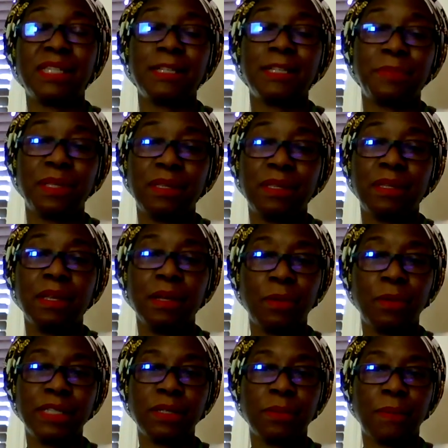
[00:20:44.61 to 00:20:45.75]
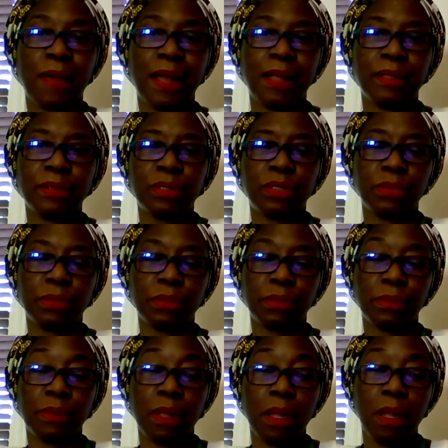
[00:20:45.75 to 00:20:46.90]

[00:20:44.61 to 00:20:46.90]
takes me quite a while to